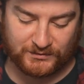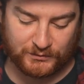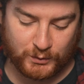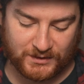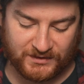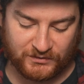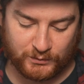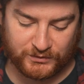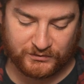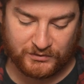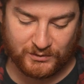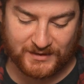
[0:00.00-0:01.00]
quickly
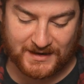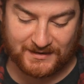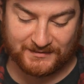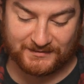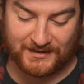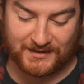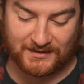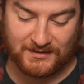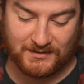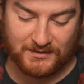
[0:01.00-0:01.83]
switch to that is like